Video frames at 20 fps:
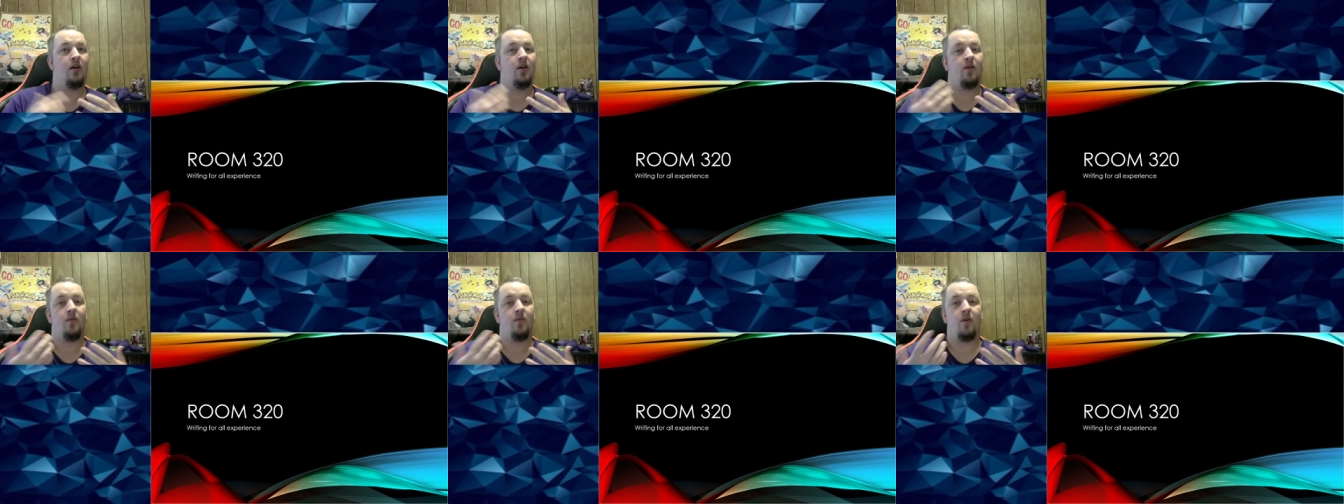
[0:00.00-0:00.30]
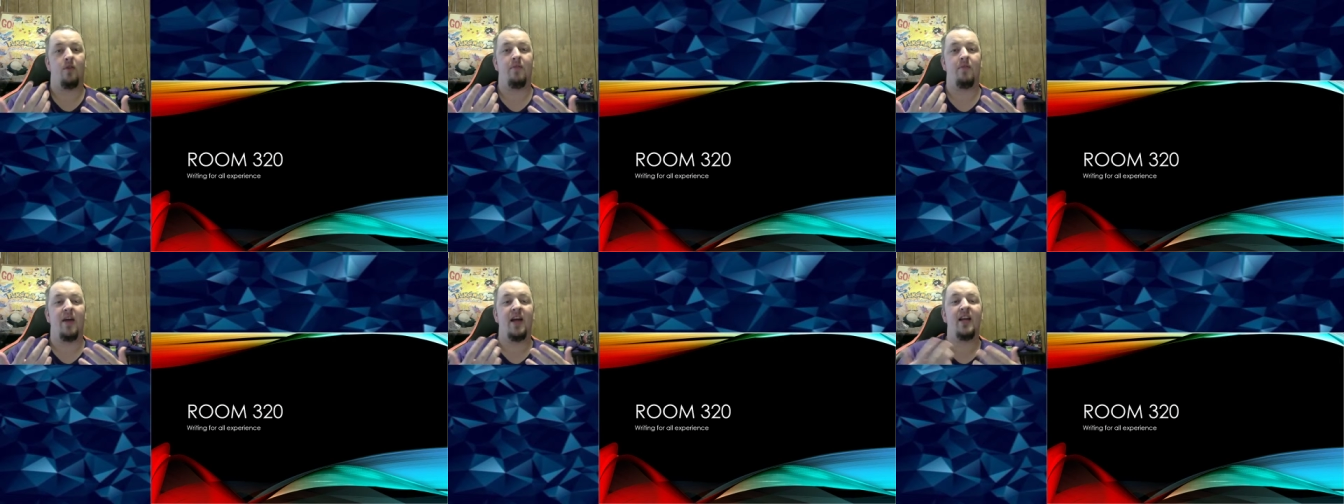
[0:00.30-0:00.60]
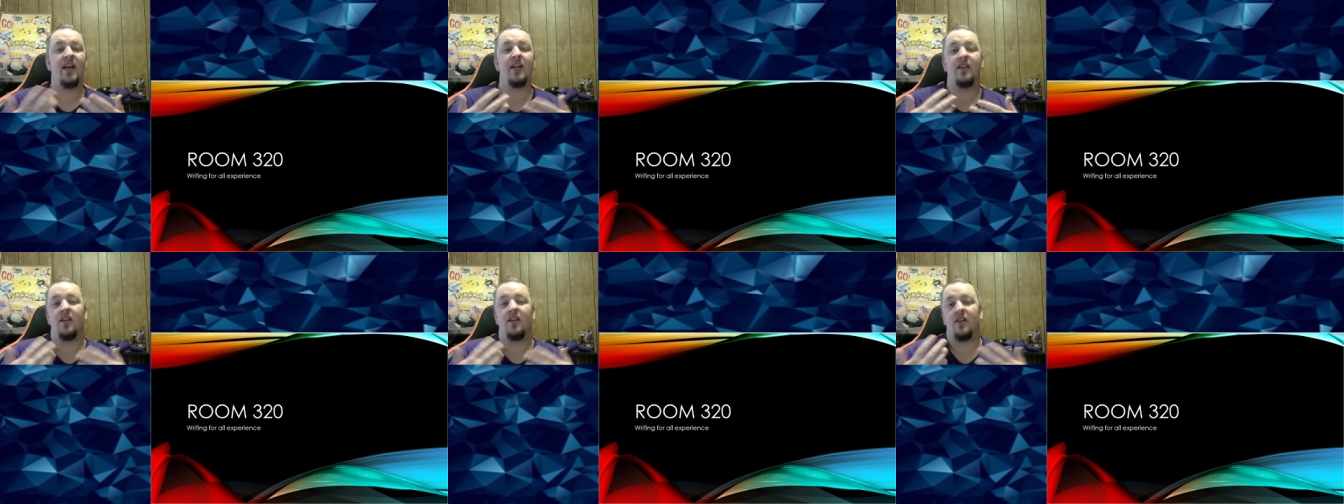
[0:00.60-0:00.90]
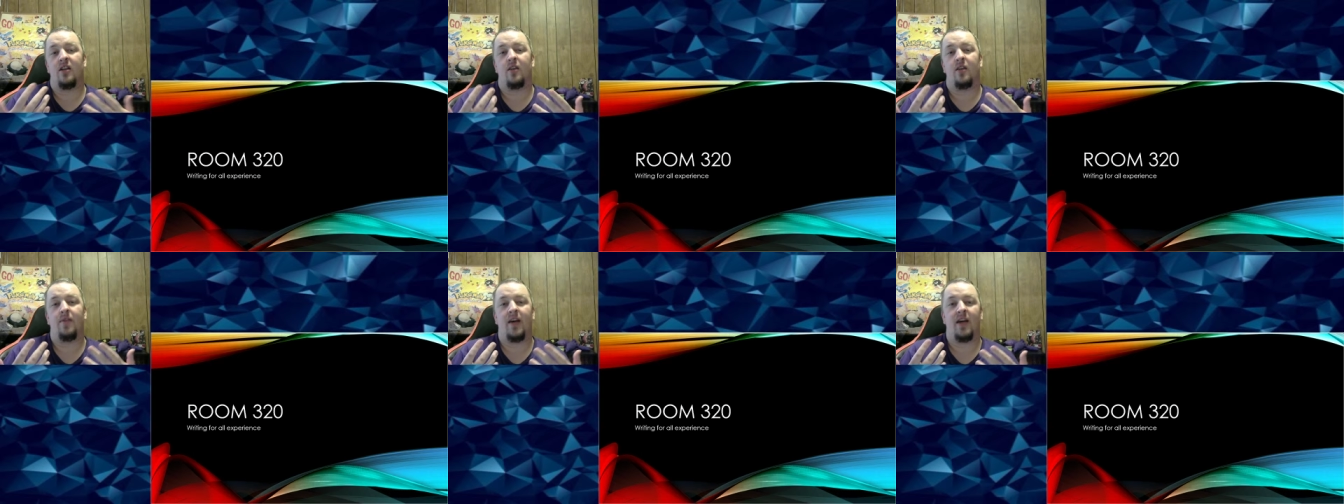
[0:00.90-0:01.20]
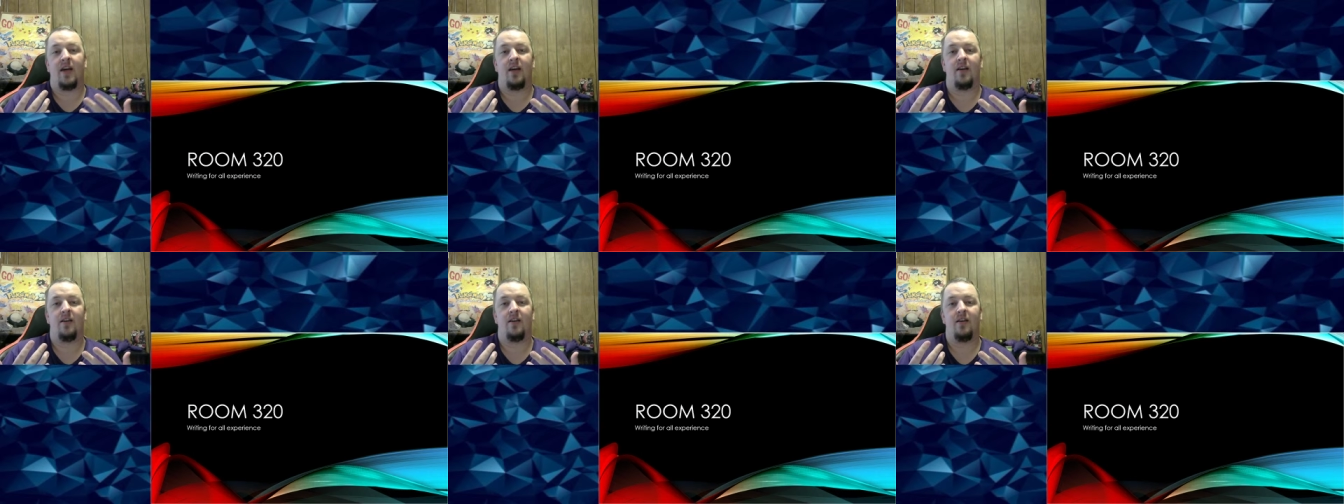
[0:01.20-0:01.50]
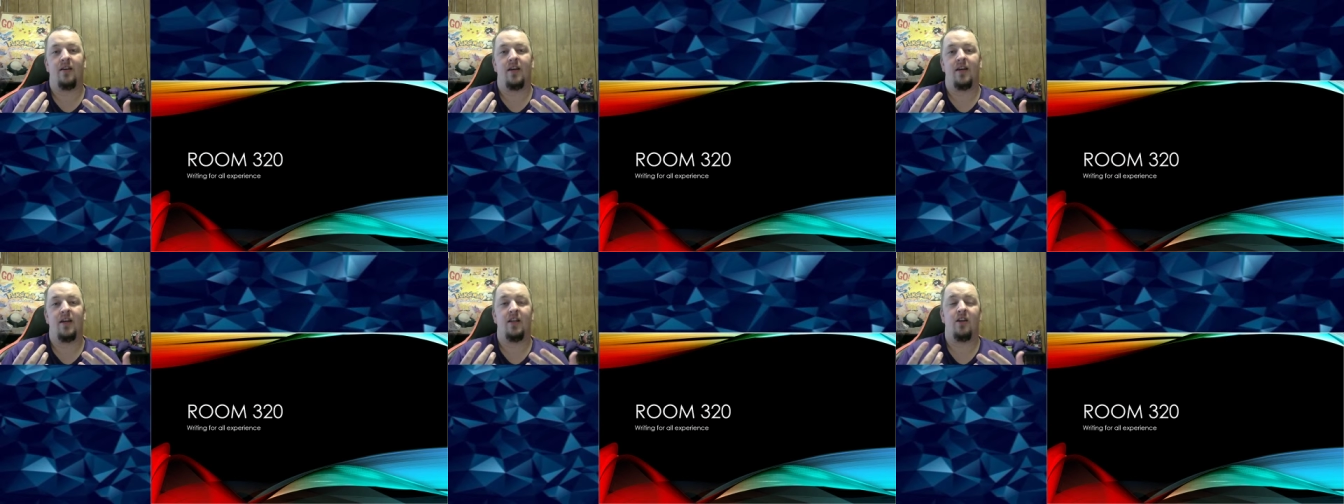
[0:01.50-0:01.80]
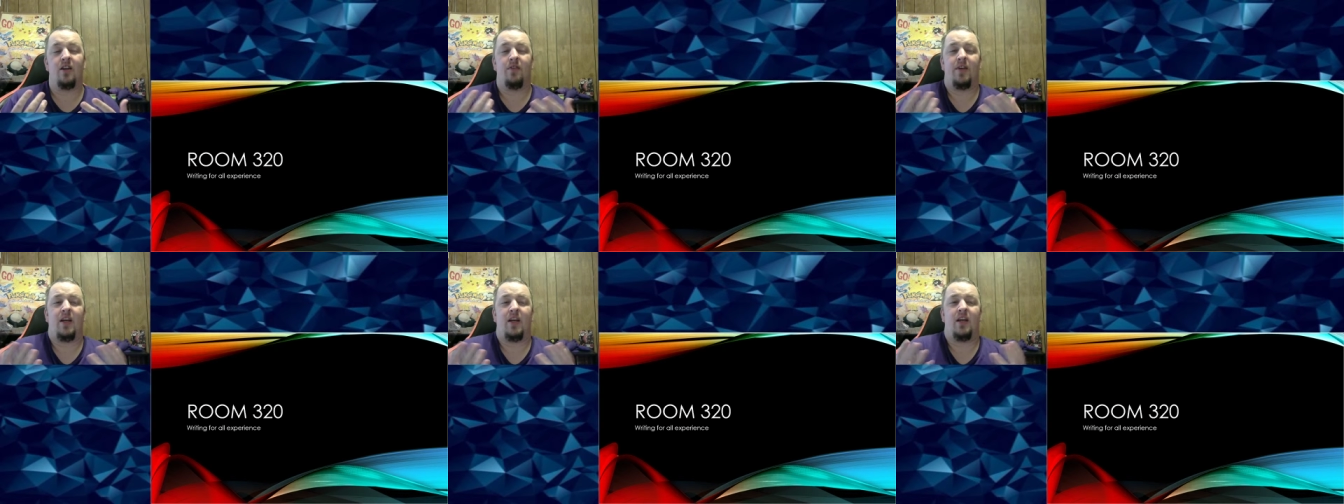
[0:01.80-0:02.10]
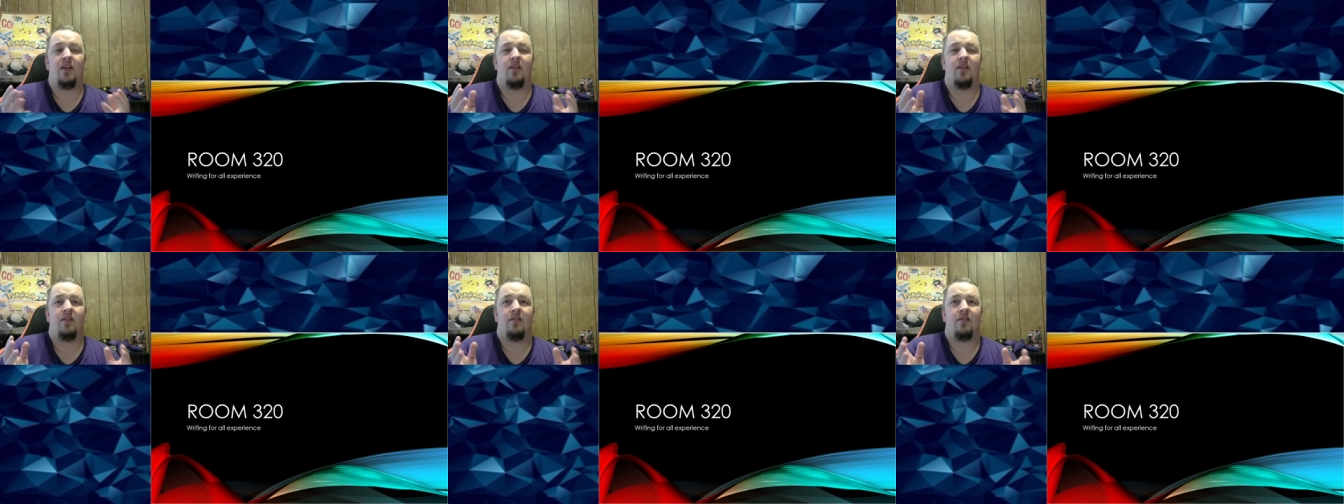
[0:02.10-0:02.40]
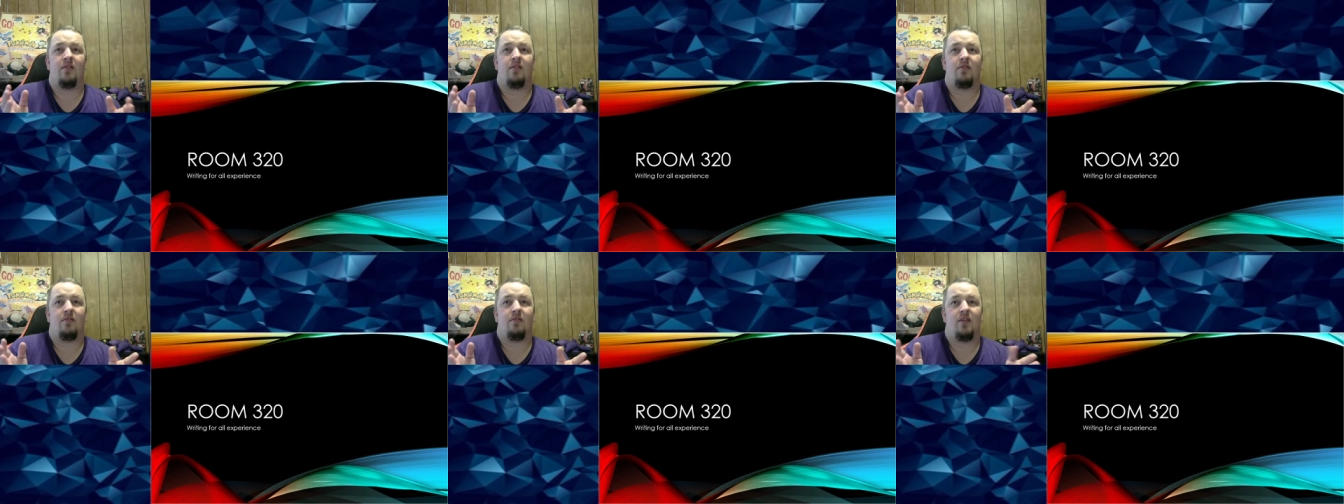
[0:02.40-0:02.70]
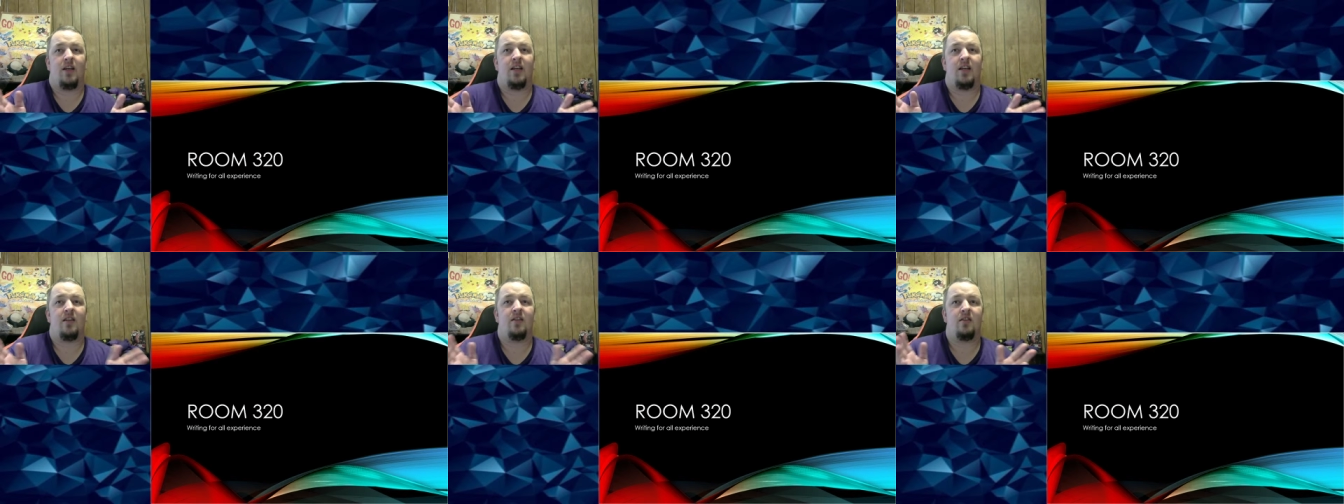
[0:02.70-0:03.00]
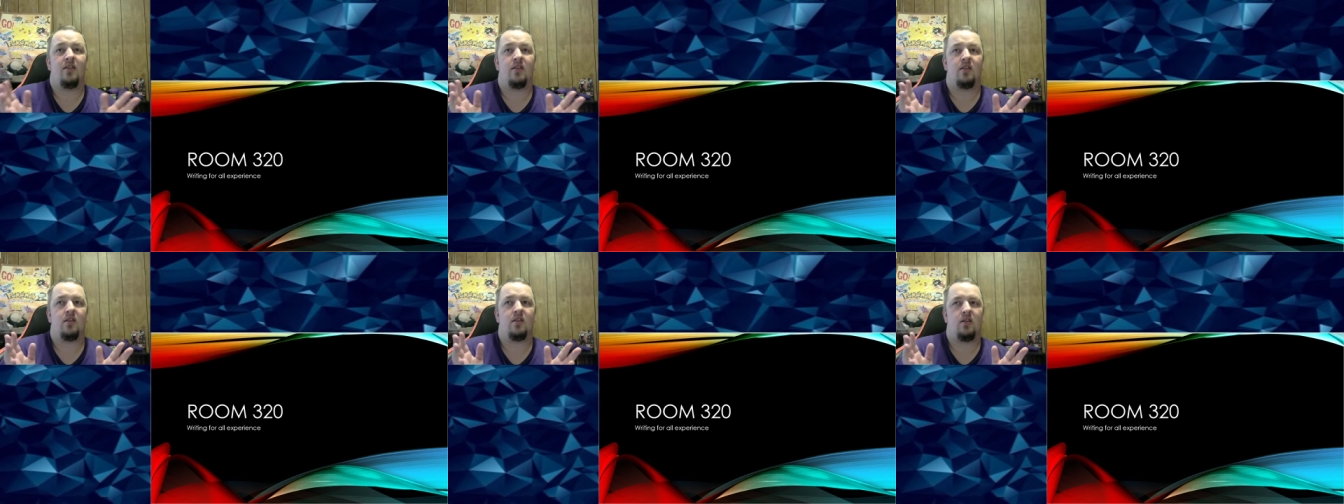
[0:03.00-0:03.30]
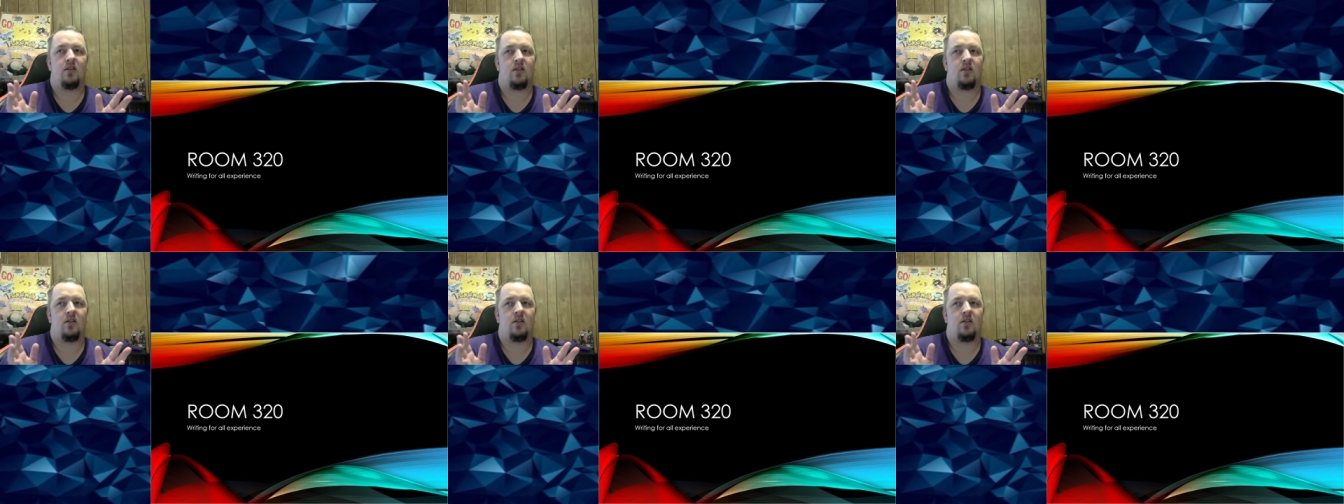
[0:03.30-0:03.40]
For men, it's a little bit easier because it's